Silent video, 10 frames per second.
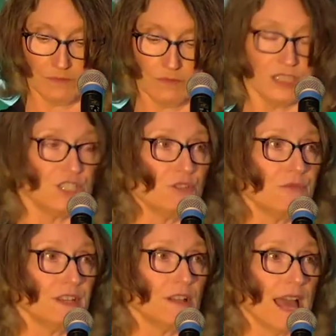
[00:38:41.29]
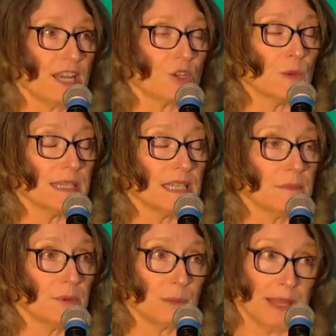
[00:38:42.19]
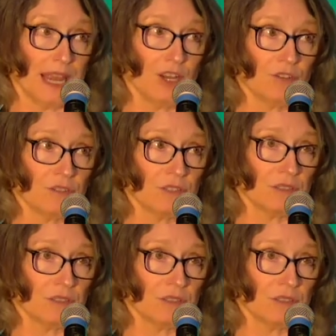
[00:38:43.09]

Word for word: Did you feel adequately prepared?